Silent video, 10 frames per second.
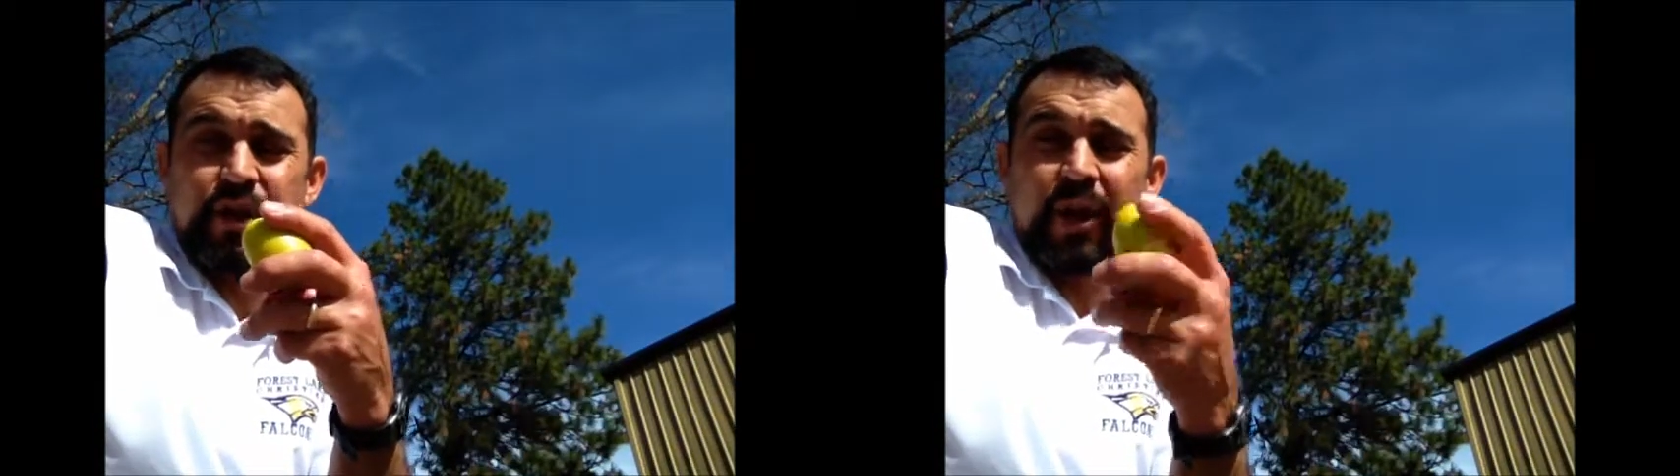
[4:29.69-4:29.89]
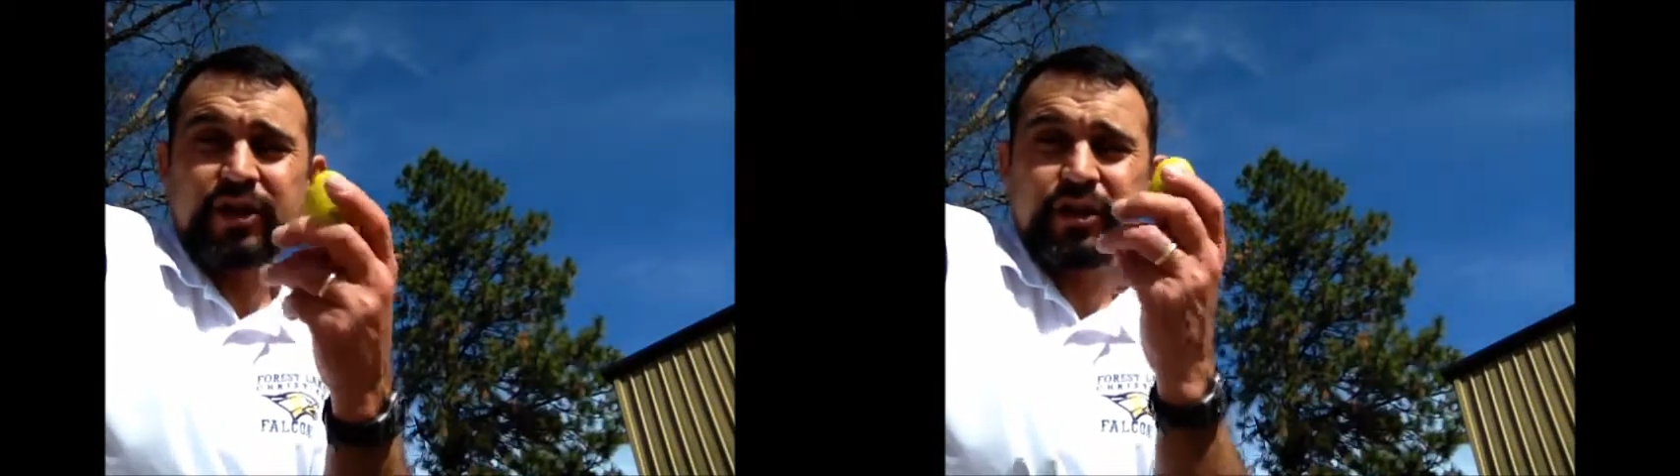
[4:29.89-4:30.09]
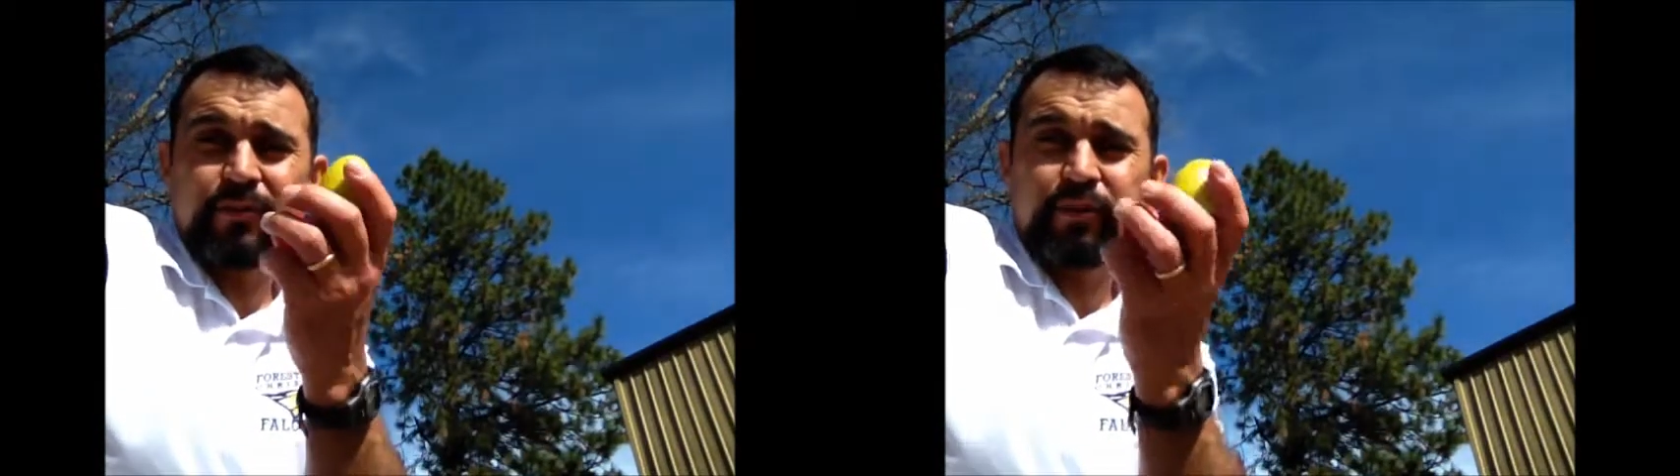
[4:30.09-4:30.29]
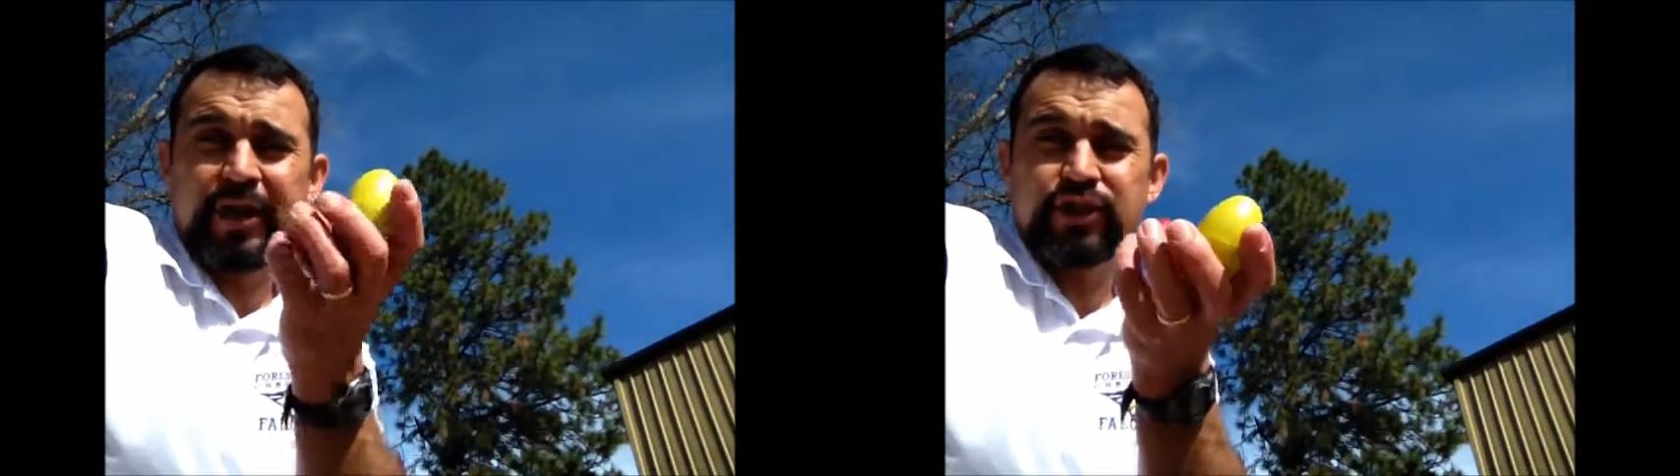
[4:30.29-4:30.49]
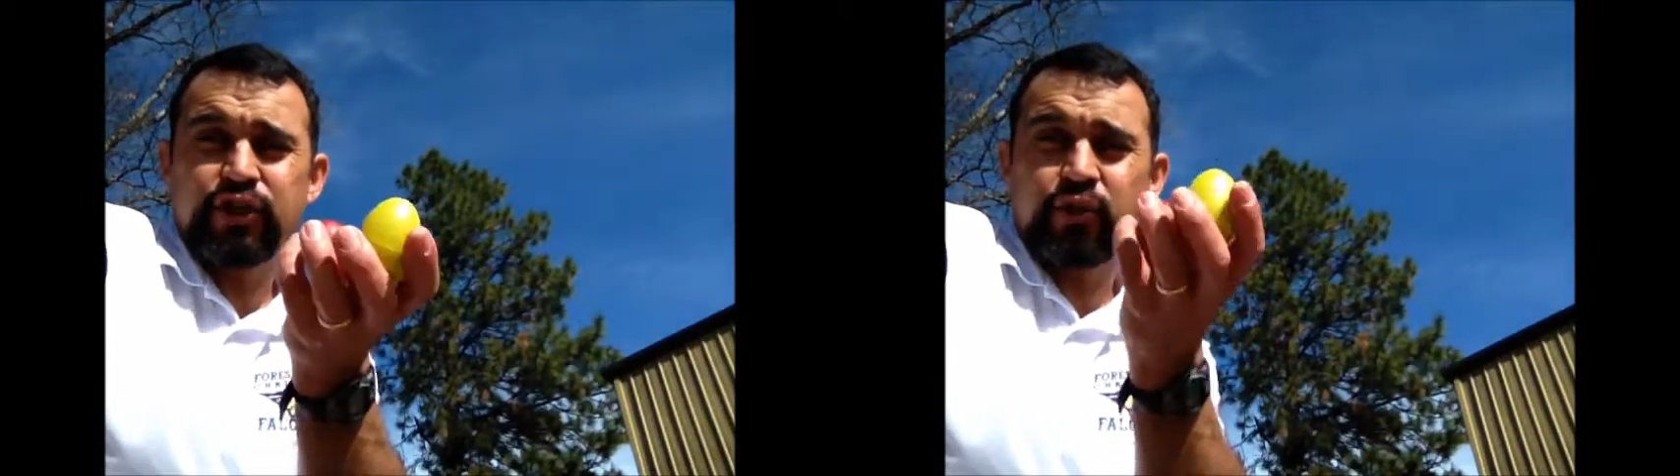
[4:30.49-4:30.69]
No, actually, the
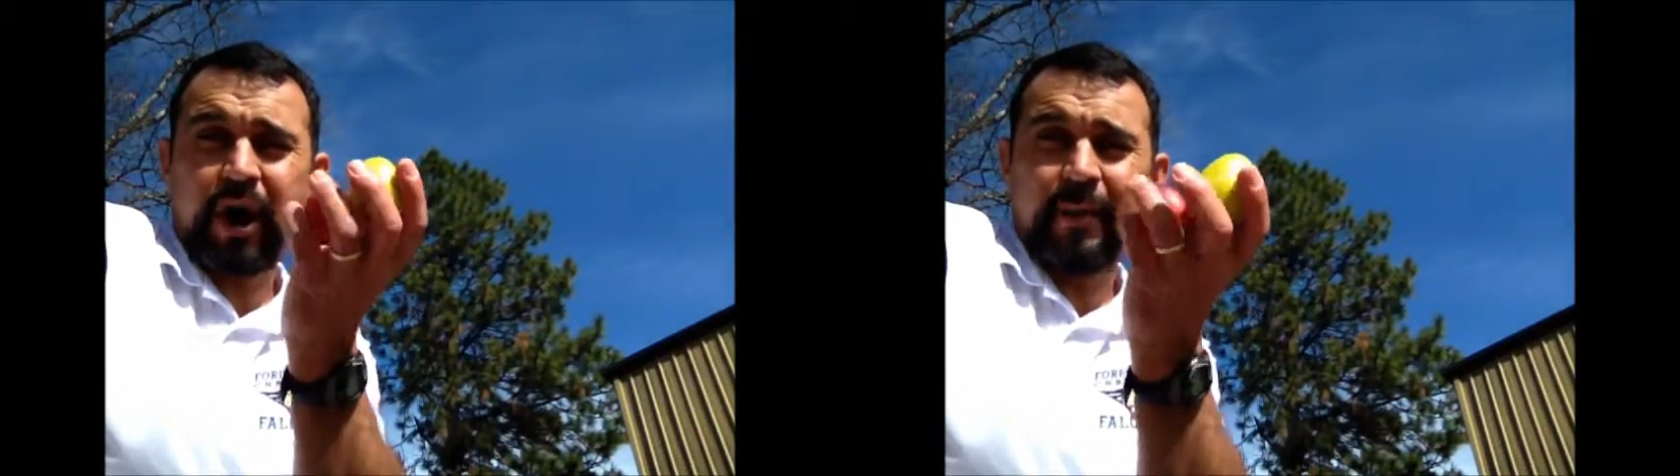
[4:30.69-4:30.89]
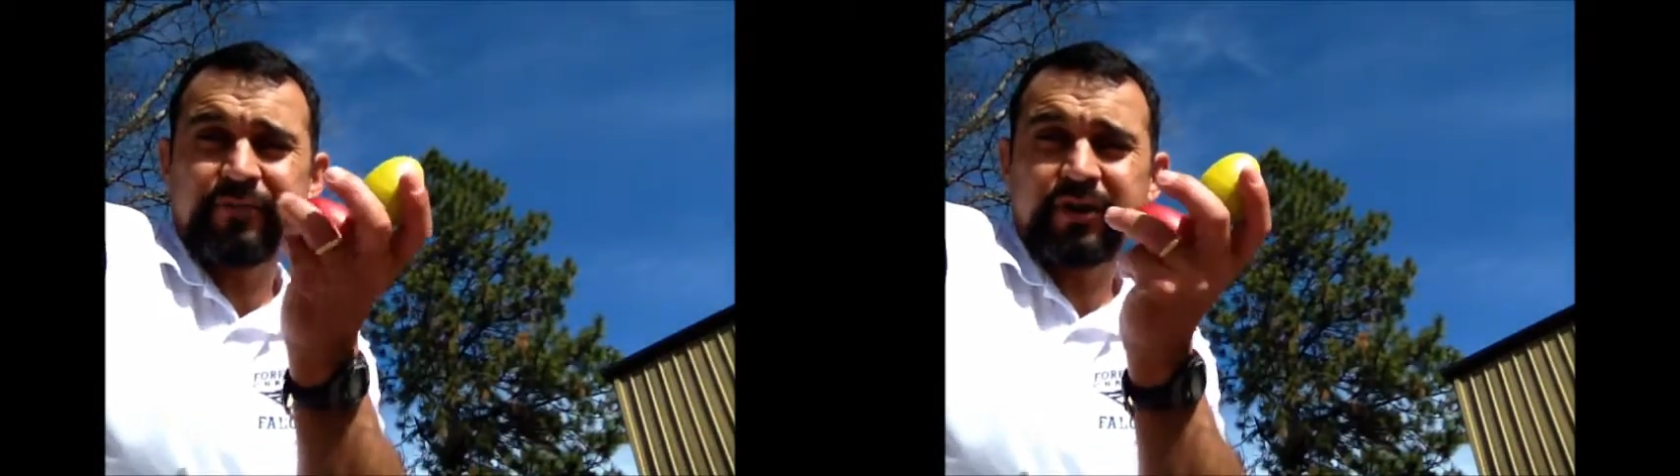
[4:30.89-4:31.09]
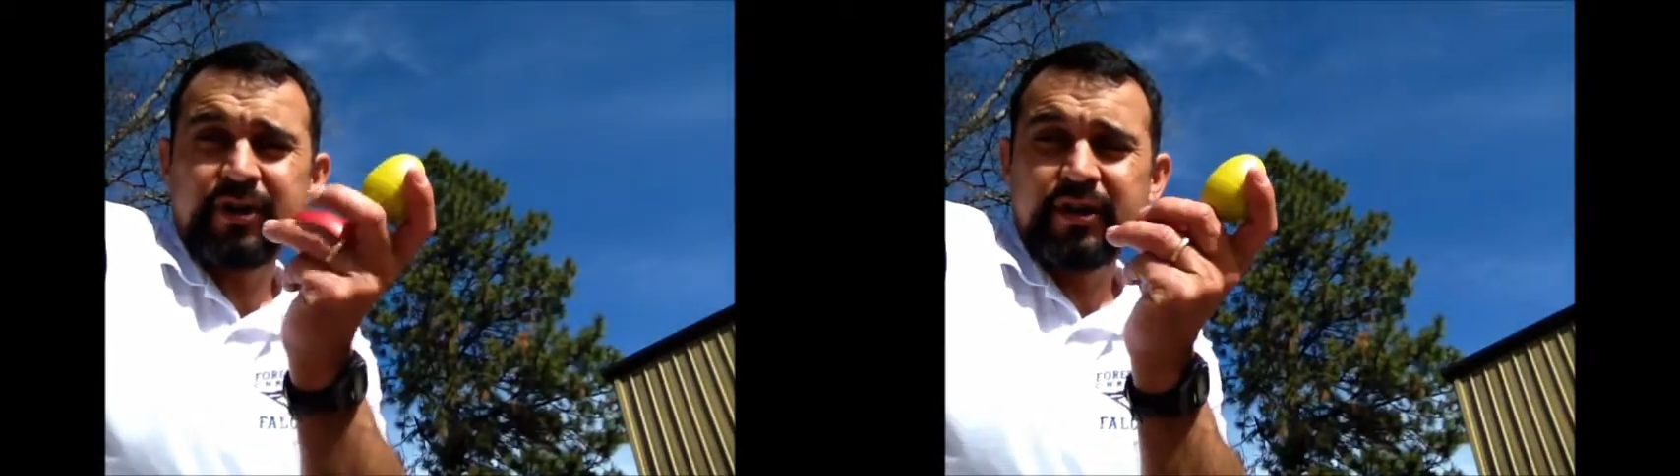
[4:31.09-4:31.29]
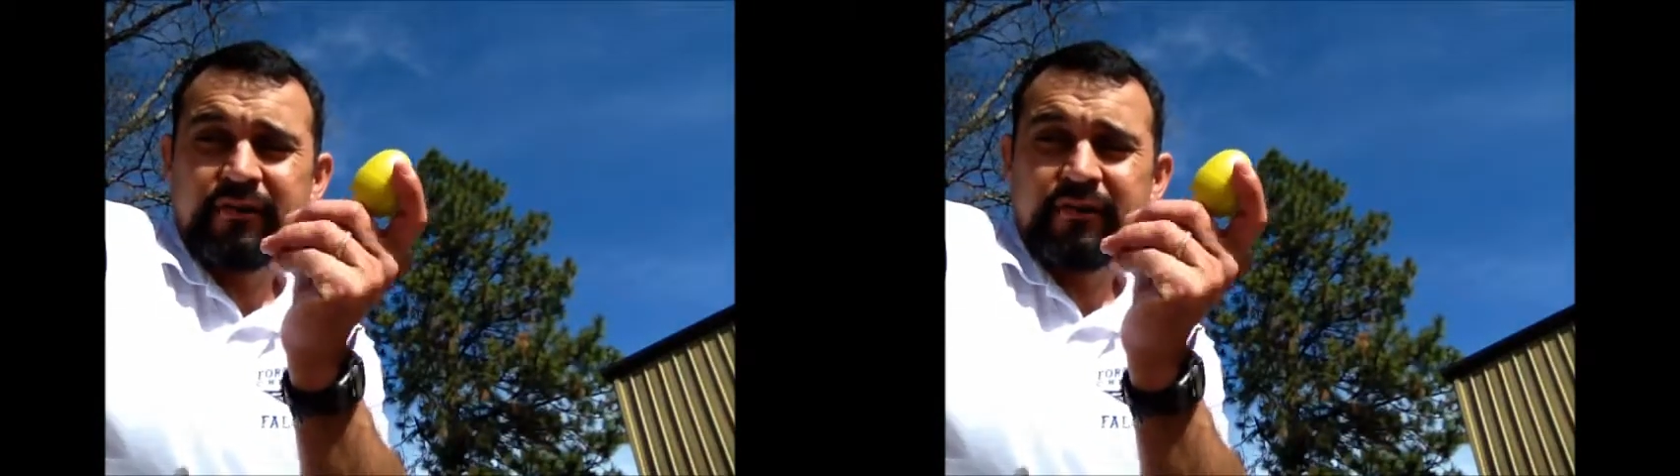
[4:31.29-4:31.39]
price dropped